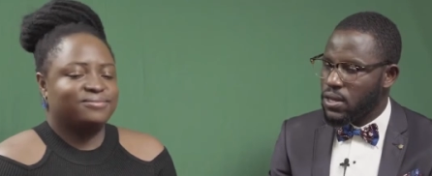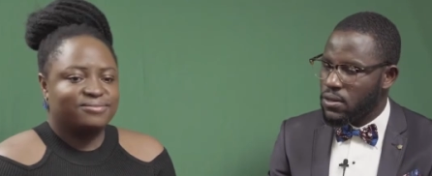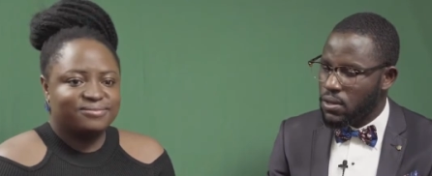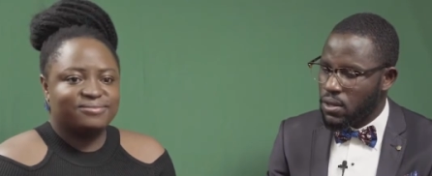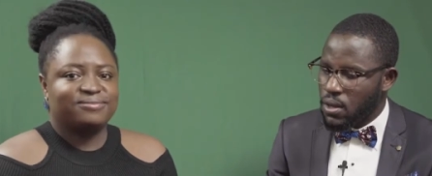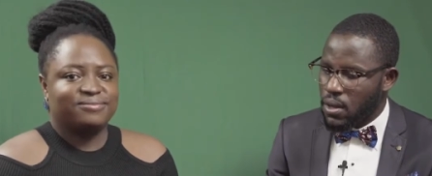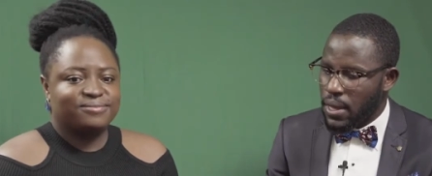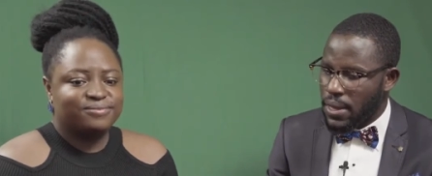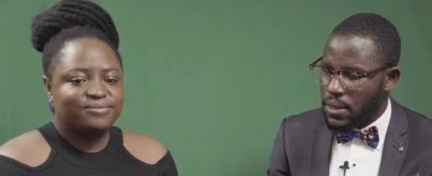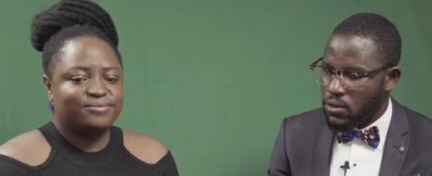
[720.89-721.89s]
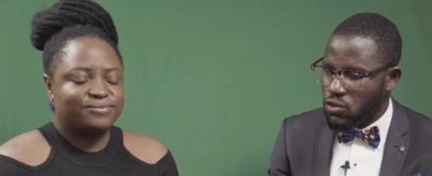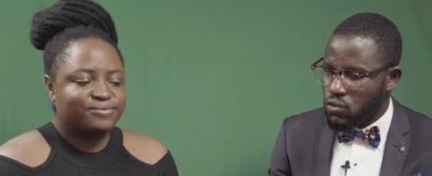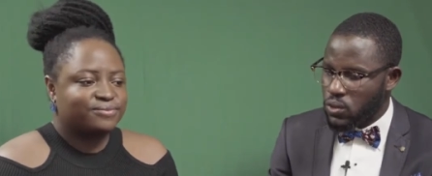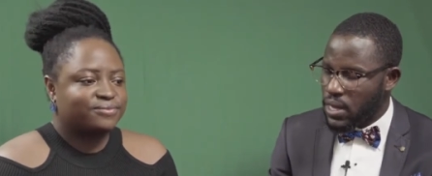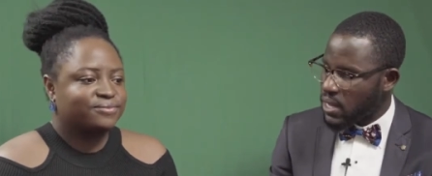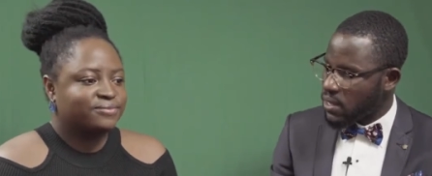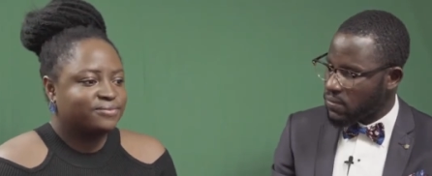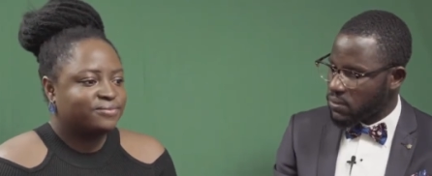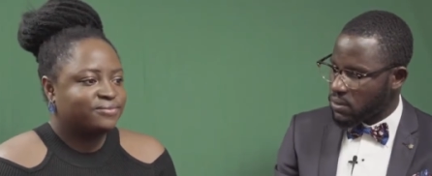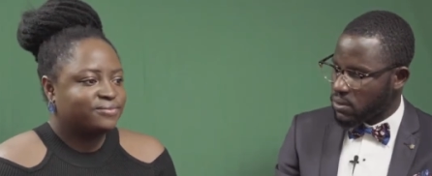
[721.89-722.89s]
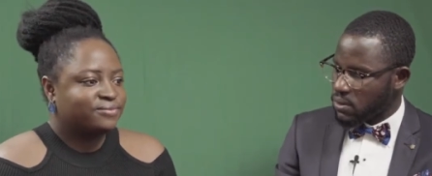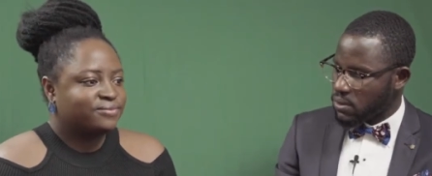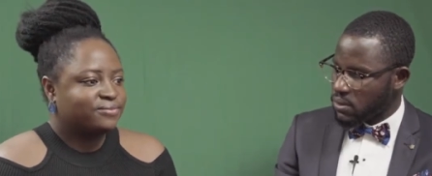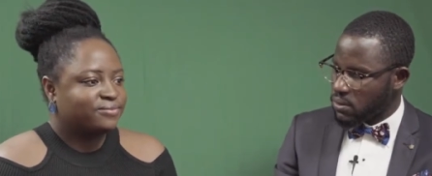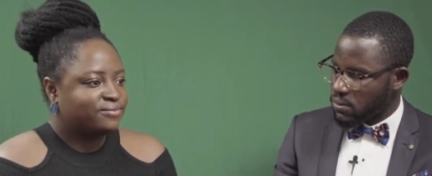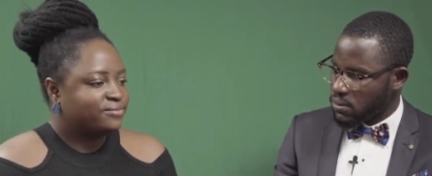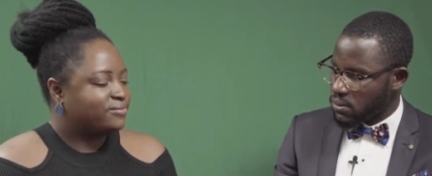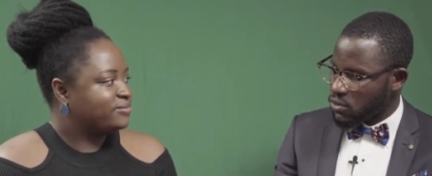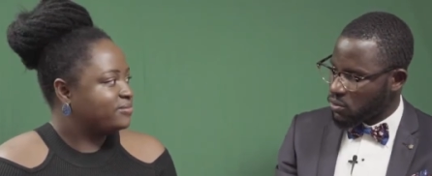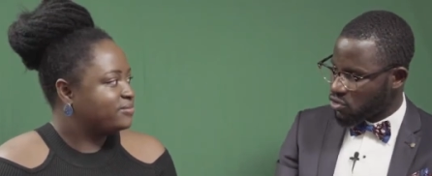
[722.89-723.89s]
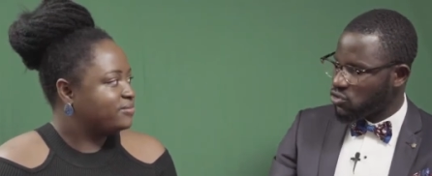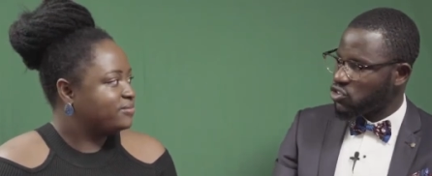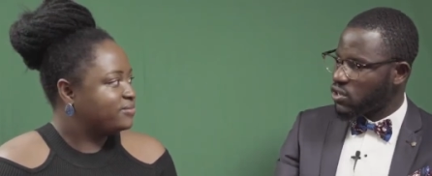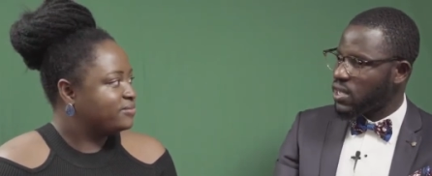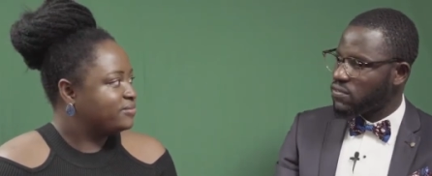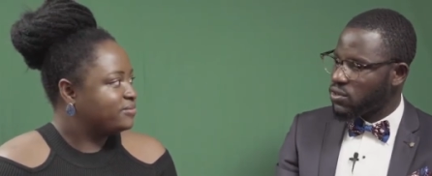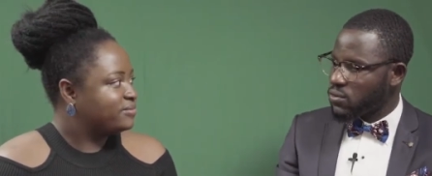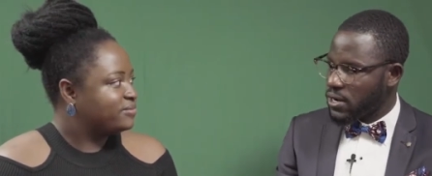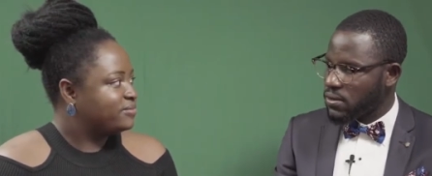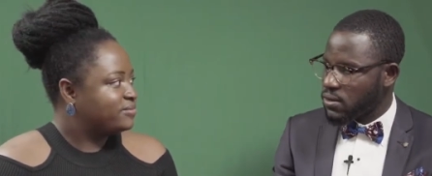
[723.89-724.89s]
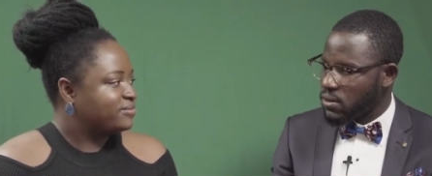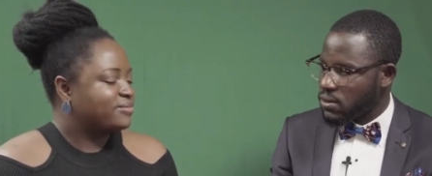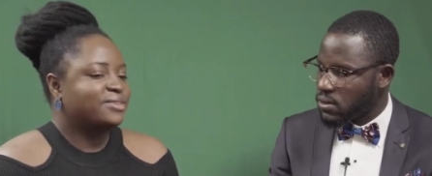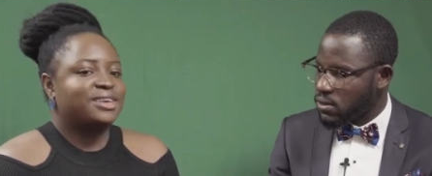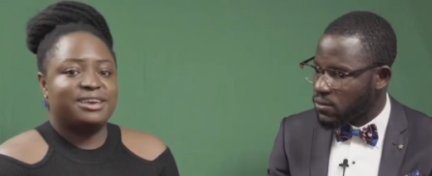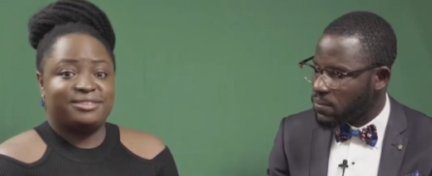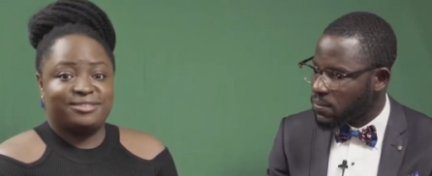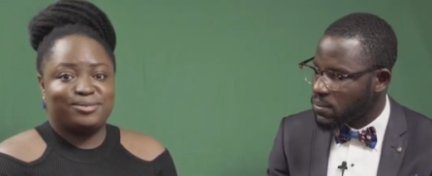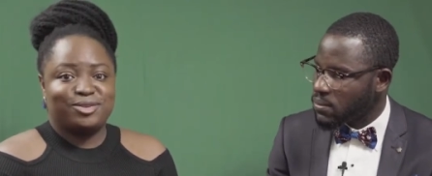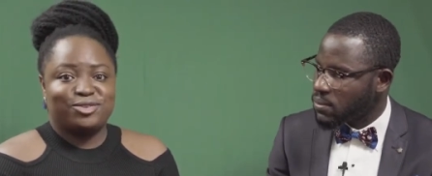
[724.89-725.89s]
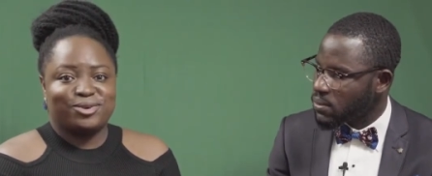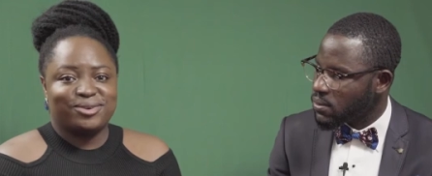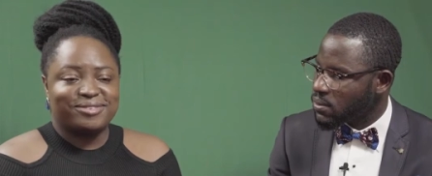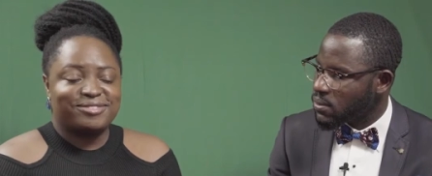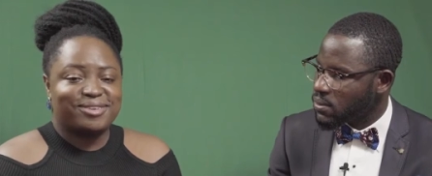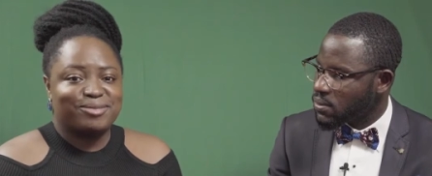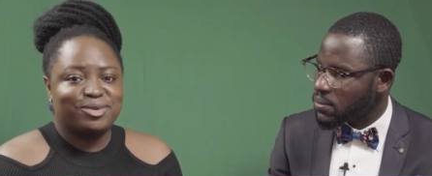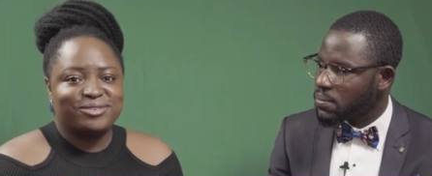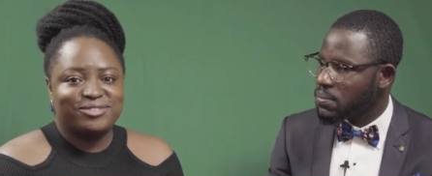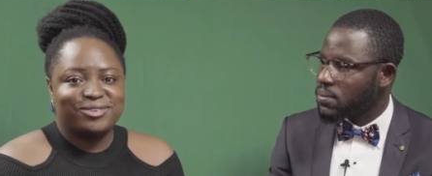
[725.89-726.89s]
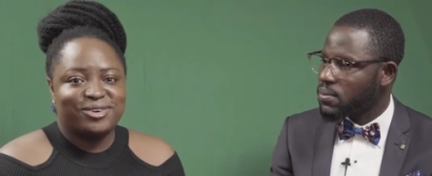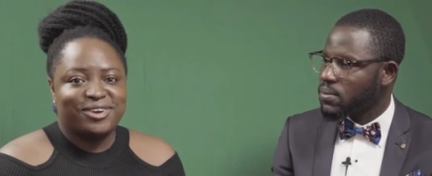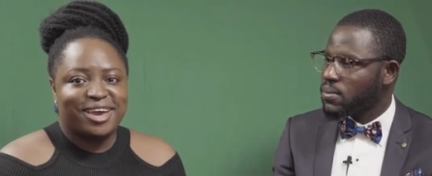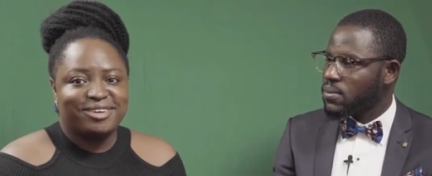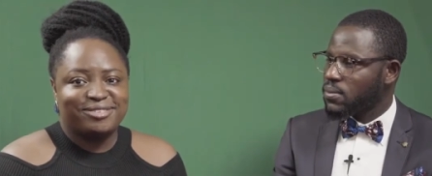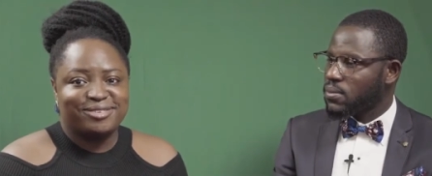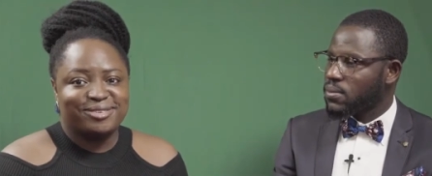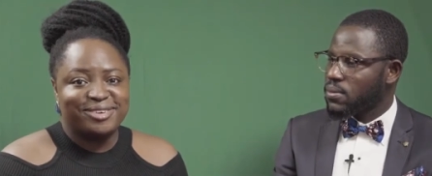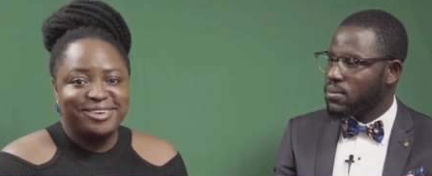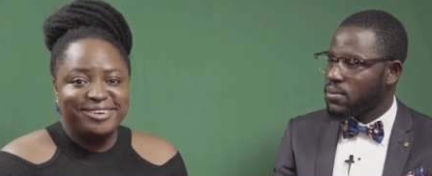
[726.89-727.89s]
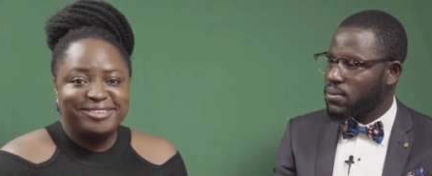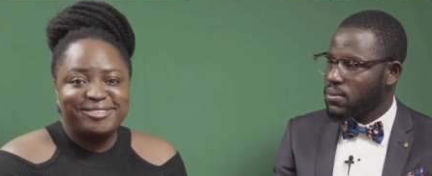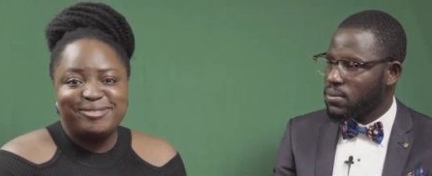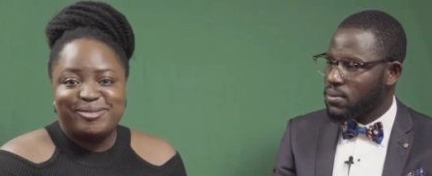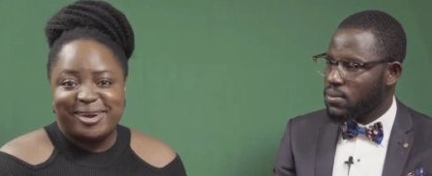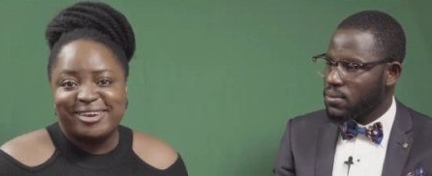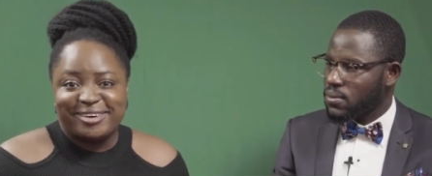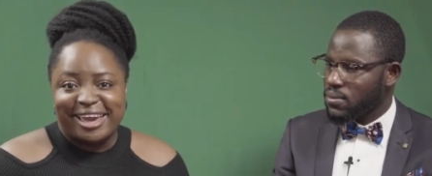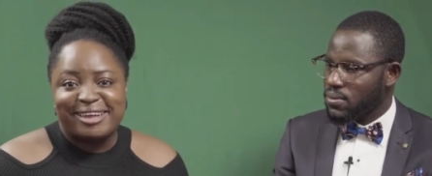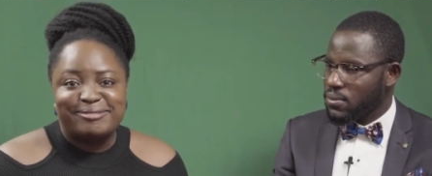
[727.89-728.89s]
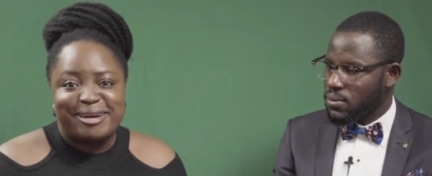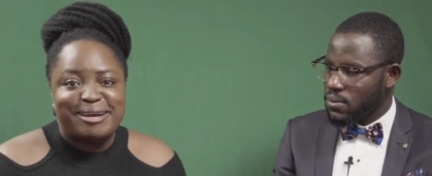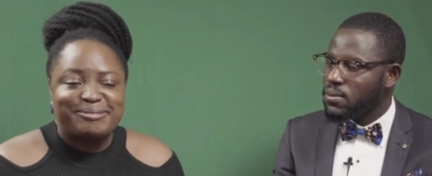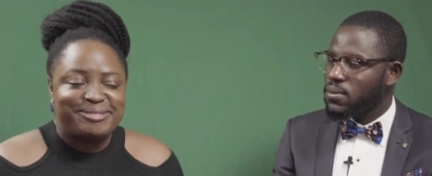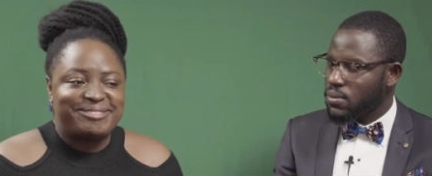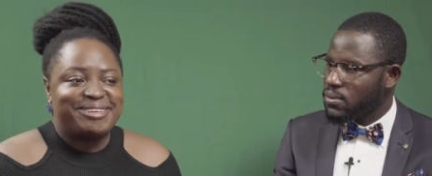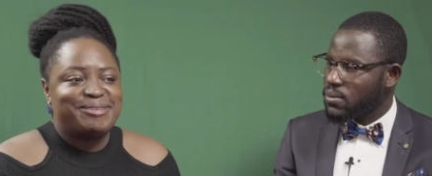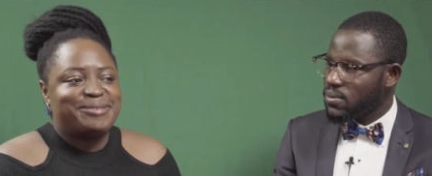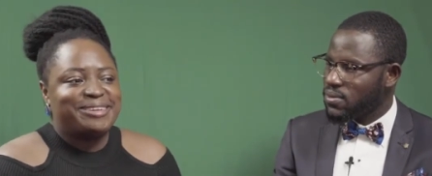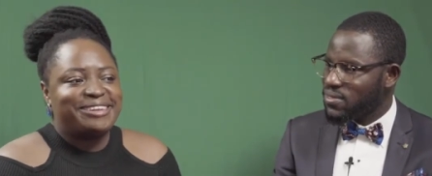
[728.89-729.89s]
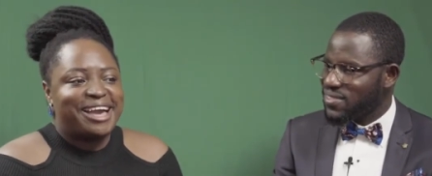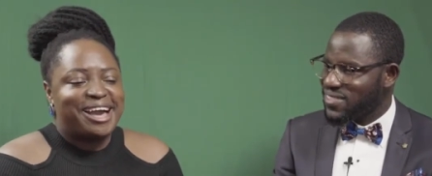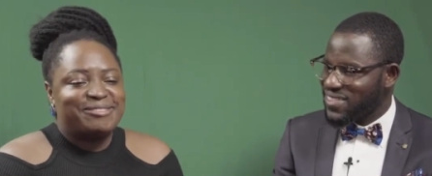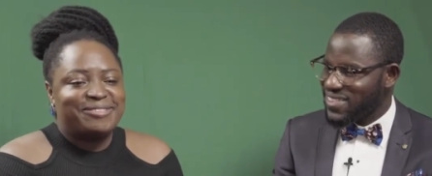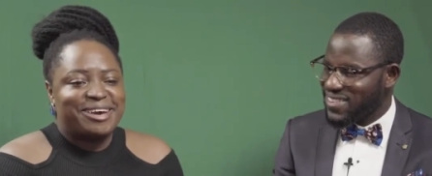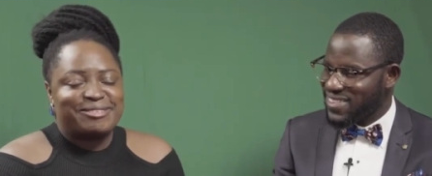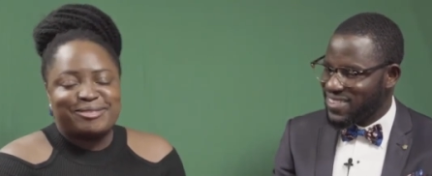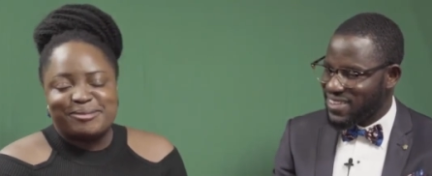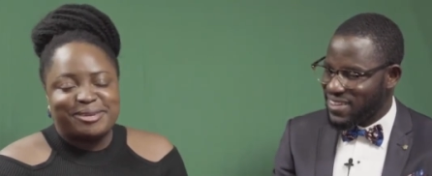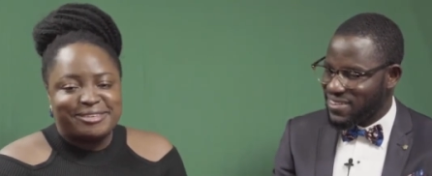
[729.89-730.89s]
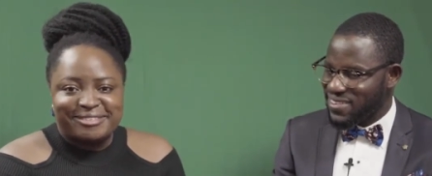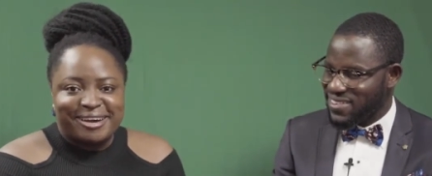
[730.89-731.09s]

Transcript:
Speaker 1: to that. And we have a demonstration after, right?
Speaker 2: Yes, we do. So I'm going to show you how to wear your head wrap because I've been um, asked so many